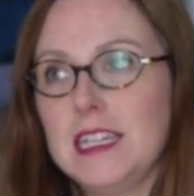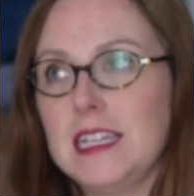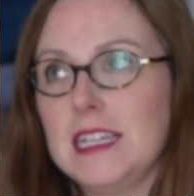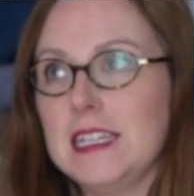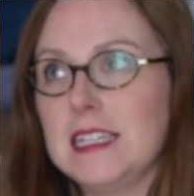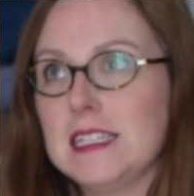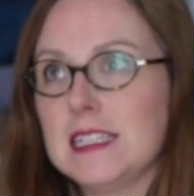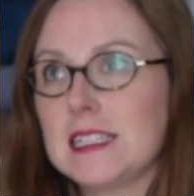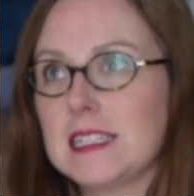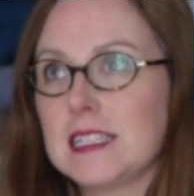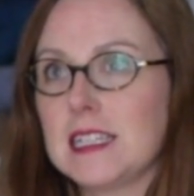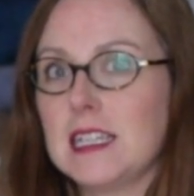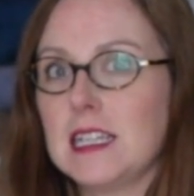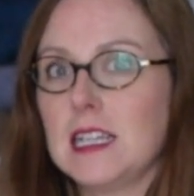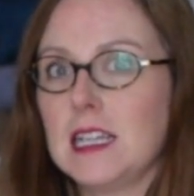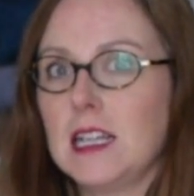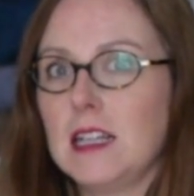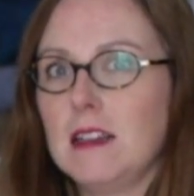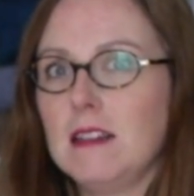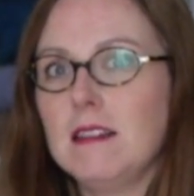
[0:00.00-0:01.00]
is
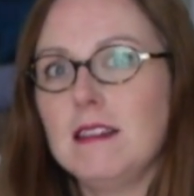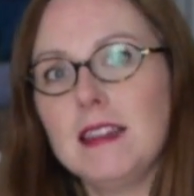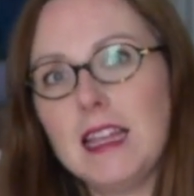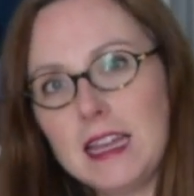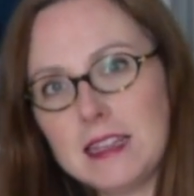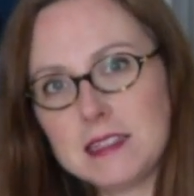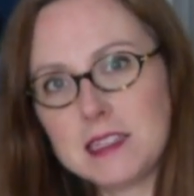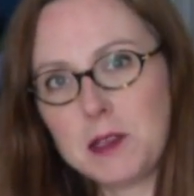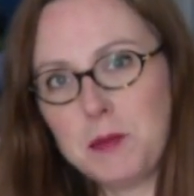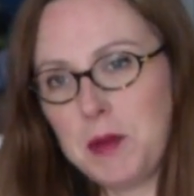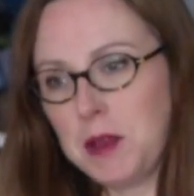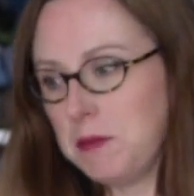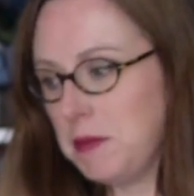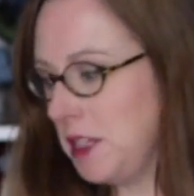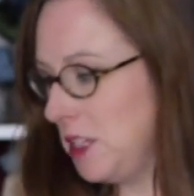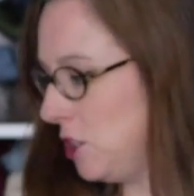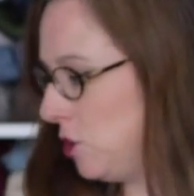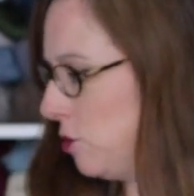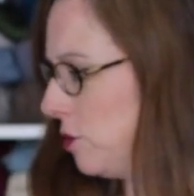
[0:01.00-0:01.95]
less commitment.